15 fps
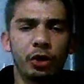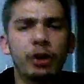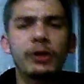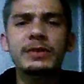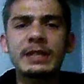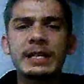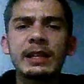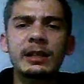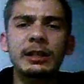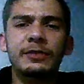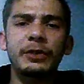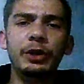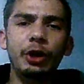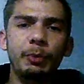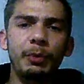You've seen this
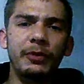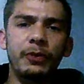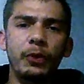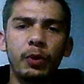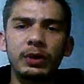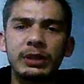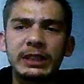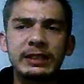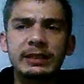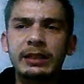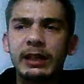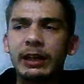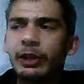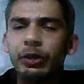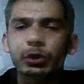video before, just
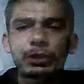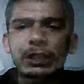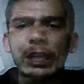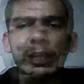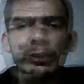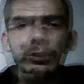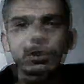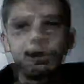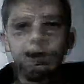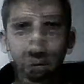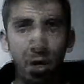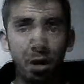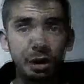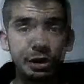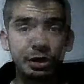in a new channel.
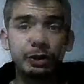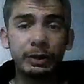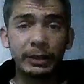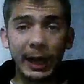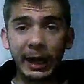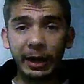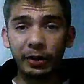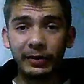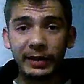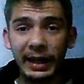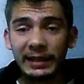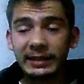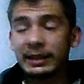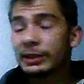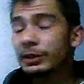Aren't you tired of that?